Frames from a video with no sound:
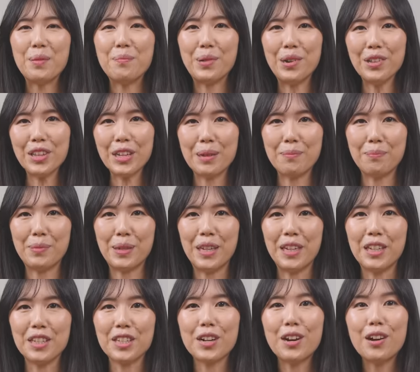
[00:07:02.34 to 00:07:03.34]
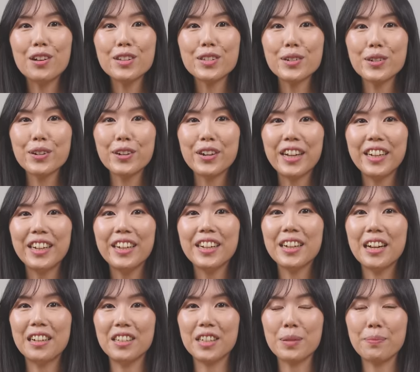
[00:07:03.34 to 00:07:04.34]
Both companies also created
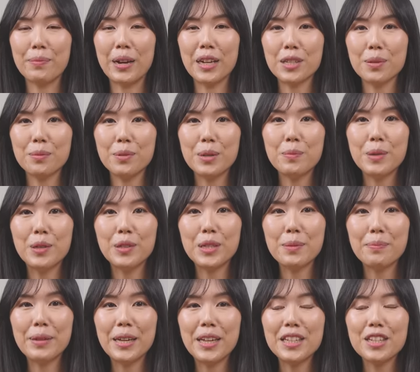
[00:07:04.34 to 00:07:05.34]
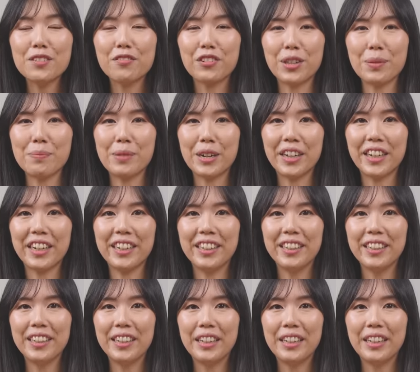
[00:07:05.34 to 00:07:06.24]
customizable multi-pens for the market,